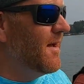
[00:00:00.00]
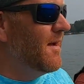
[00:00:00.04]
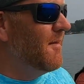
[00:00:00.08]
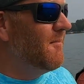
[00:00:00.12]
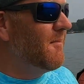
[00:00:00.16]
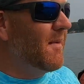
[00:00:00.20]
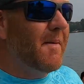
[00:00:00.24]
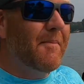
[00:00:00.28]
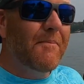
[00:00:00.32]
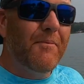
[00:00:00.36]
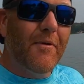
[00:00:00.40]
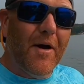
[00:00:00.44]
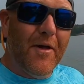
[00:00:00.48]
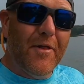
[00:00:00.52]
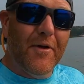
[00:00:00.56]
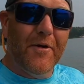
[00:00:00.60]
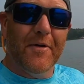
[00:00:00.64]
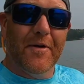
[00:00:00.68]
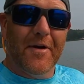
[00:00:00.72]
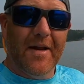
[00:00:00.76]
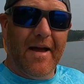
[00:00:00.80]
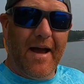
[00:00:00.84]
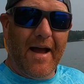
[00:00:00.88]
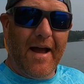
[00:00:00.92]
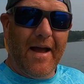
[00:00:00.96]
my brother
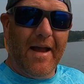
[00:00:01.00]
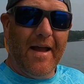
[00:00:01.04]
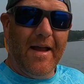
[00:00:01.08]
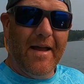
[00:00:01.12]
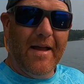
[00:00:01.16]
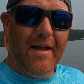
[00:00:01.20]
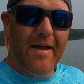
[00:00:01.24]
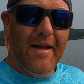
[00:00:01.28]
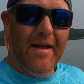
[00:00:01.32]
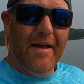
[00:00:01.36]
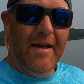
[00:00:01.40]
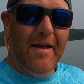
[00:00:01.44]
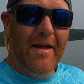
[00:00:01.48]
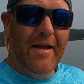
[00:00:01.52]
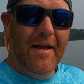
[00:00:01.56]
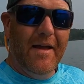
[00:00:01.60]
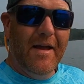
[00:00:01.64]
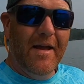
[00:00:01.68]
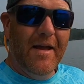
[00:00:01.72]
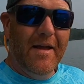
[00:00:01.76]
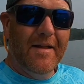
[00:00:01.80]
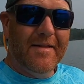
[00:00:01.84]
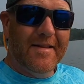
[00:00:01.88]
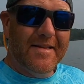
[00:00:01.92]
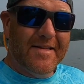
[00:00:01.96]
and I
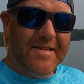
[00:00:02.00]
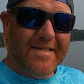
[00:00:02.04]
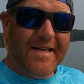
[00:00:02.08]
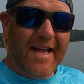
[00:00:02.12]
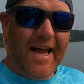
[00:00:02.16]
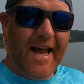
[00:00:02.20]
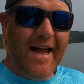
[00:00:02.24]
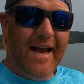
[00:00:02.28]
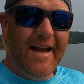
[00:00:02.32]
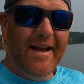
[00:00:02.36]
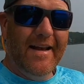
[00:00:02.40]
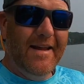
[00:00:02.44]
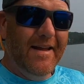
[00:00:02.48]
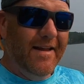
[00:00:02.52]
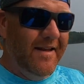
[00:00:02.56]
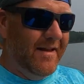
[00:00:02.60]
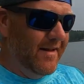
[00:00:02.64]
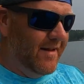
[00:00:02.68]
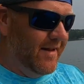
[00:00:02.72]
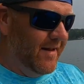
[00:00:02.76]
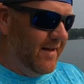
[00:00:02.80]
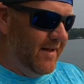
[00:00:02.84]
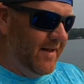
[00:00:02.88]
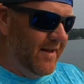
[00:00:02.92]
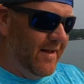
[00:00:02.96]
decide,
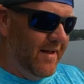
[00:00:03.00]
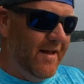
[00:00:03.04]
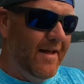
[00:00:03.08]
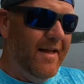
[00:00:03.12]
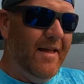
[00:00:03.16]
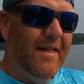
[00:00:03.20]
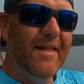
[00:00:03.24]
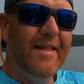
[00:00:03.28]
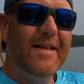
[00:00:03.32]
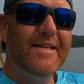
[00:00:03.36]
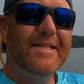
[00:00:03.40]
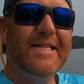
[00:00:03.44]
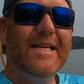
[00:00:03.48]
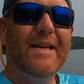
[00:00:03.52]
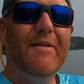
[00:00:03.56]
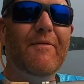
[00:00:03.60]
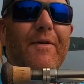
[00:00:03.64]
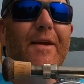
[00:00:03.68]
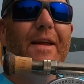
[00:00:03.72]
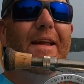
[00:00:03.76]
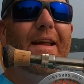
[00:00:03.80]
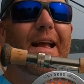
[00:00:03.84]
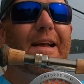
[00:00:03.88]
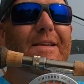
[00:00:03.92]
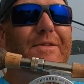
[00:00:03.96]
let's see if we
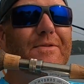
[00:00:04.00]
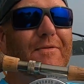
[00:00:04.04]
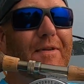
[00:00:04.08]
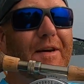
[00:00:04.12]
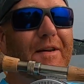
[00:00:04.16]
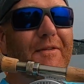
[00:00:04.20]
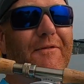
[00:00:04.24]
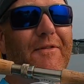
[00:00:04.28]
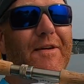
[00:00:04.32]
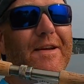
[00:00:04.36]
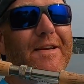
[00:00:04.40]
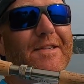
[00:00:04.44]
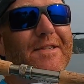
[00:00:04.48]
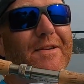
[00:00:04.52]
can catch a redfish